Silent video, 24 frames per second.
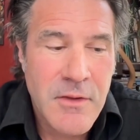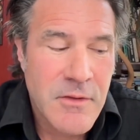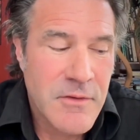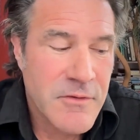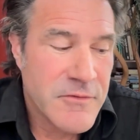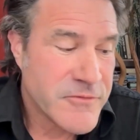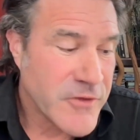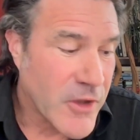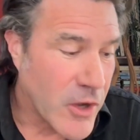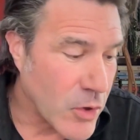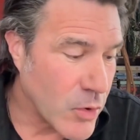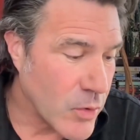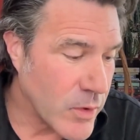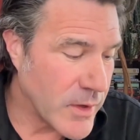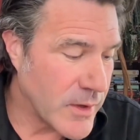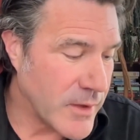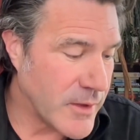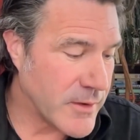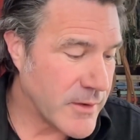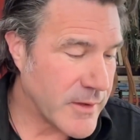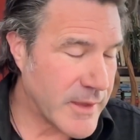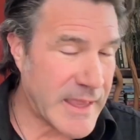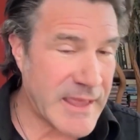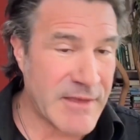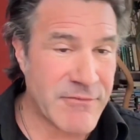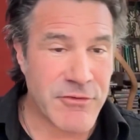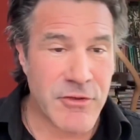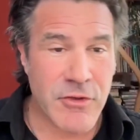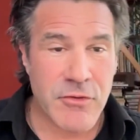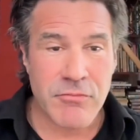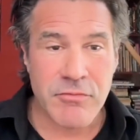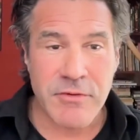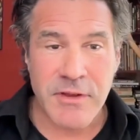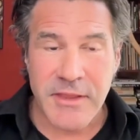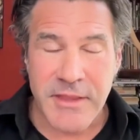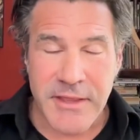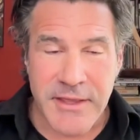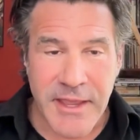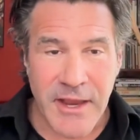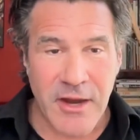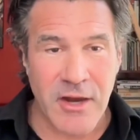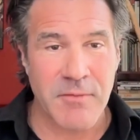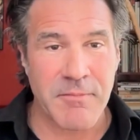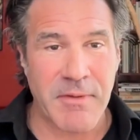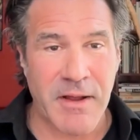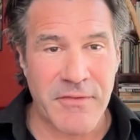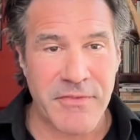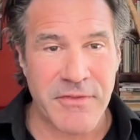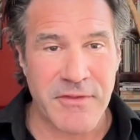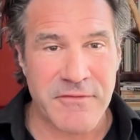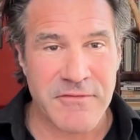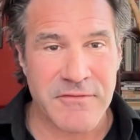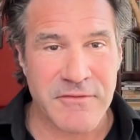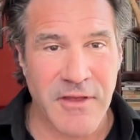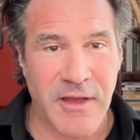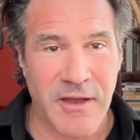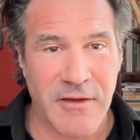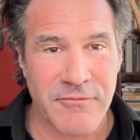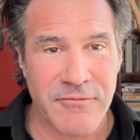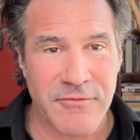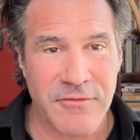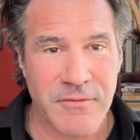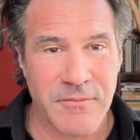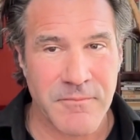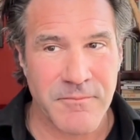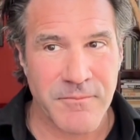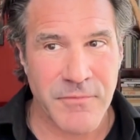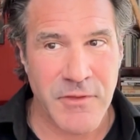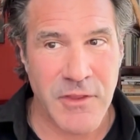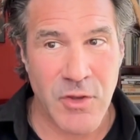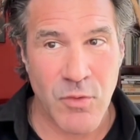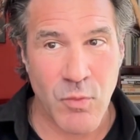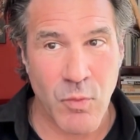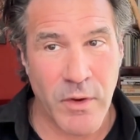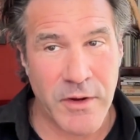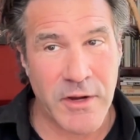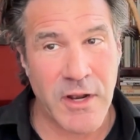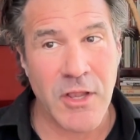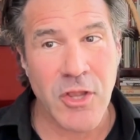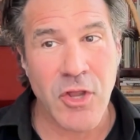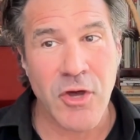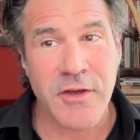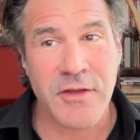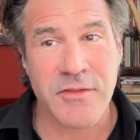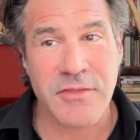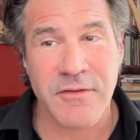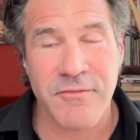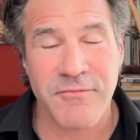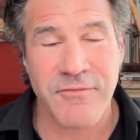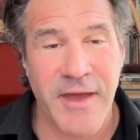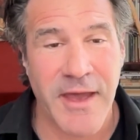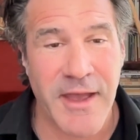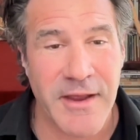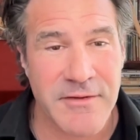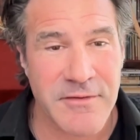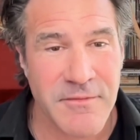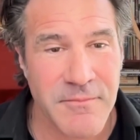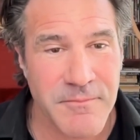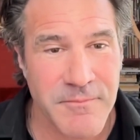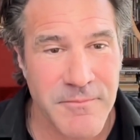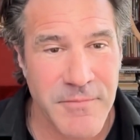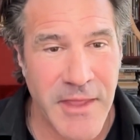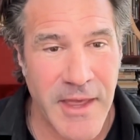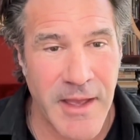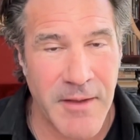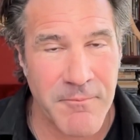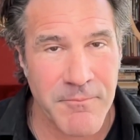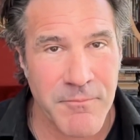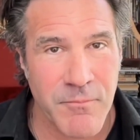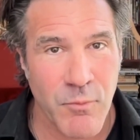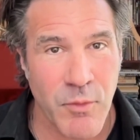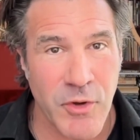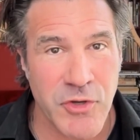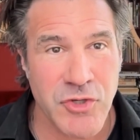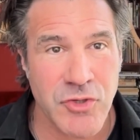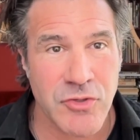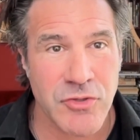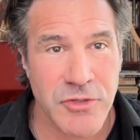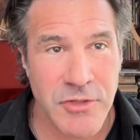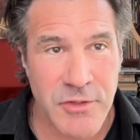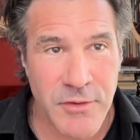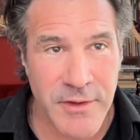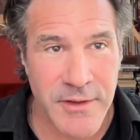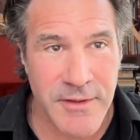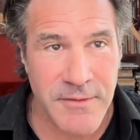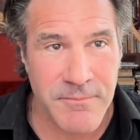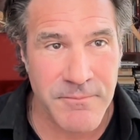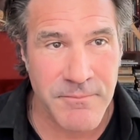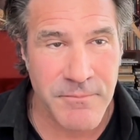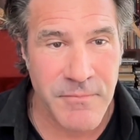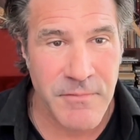So if you really care about this stuff, you want to look at the fact that what you're doing